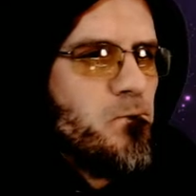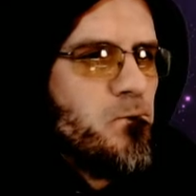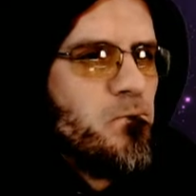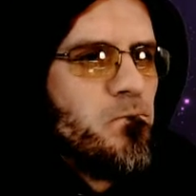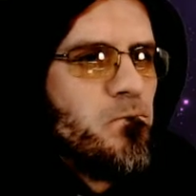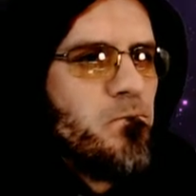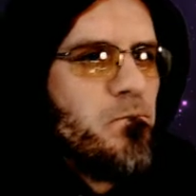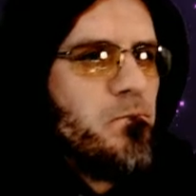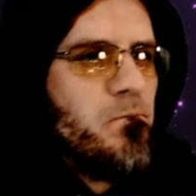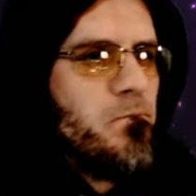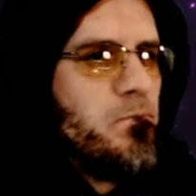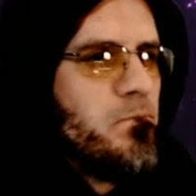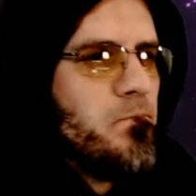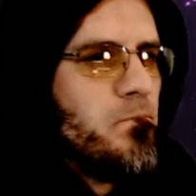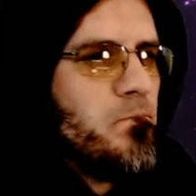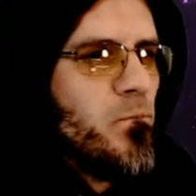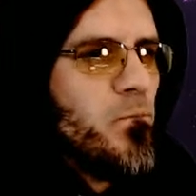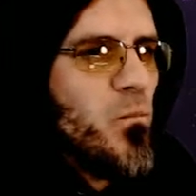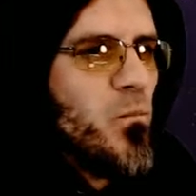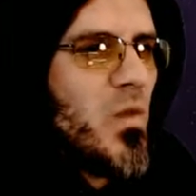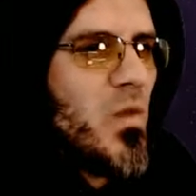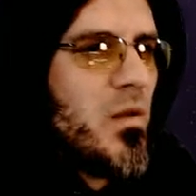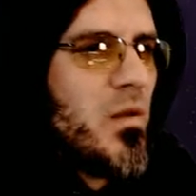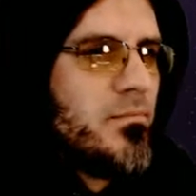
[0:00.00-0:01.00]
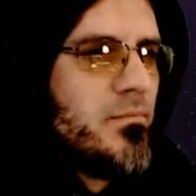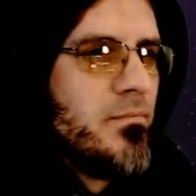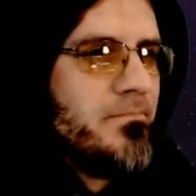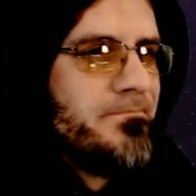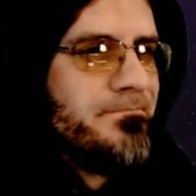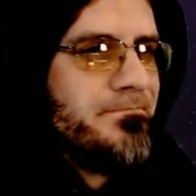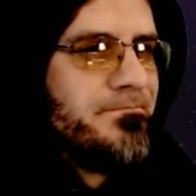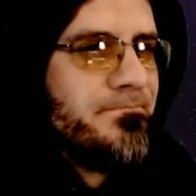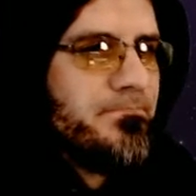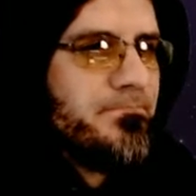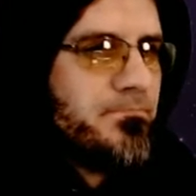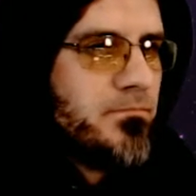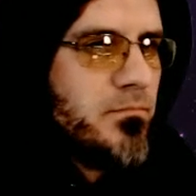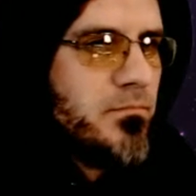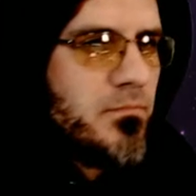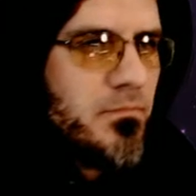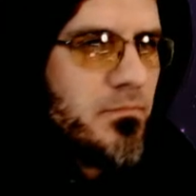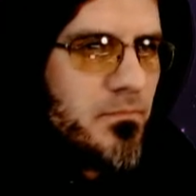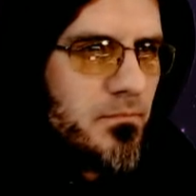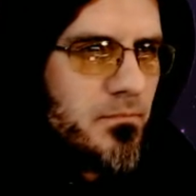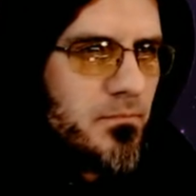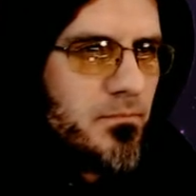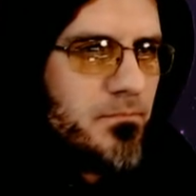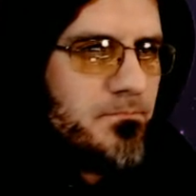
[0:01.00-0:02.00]

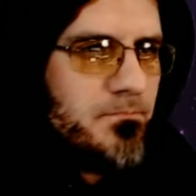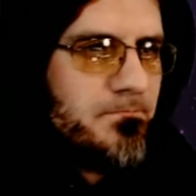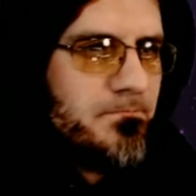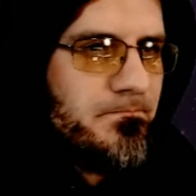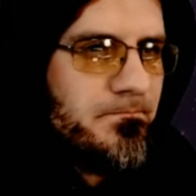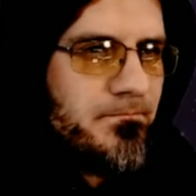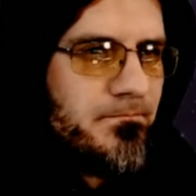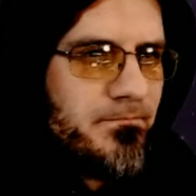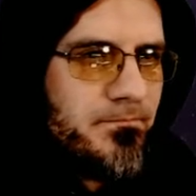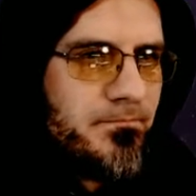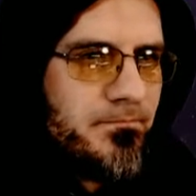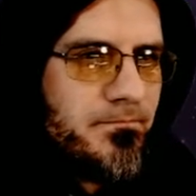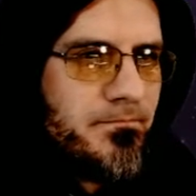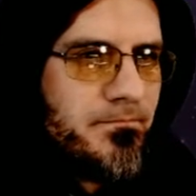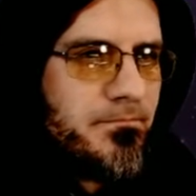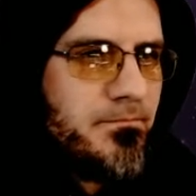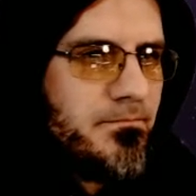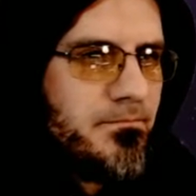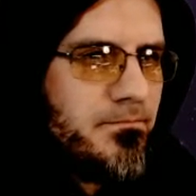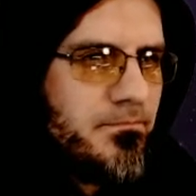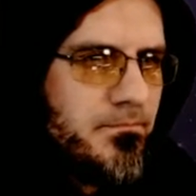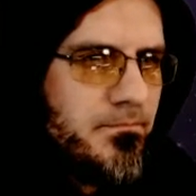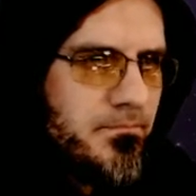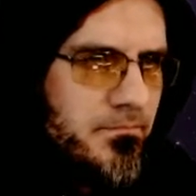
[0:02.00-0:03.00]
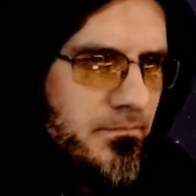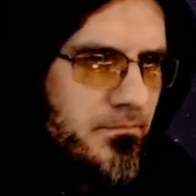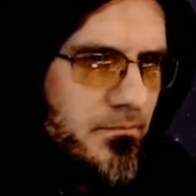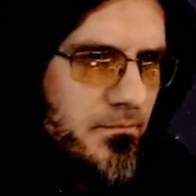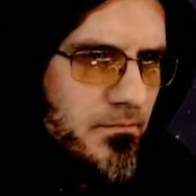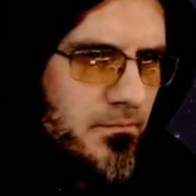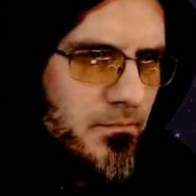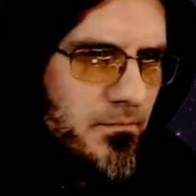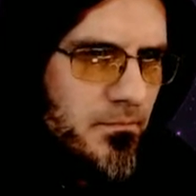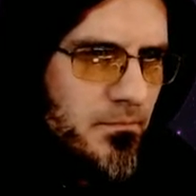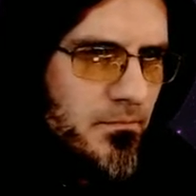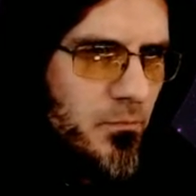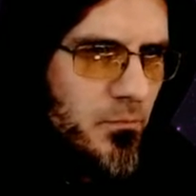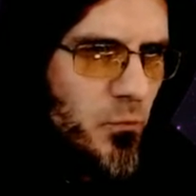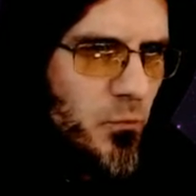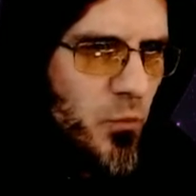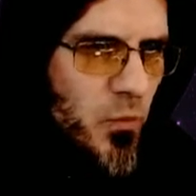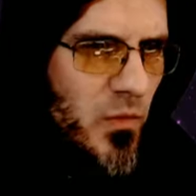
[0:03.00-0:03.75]
No one is speaking in this clip.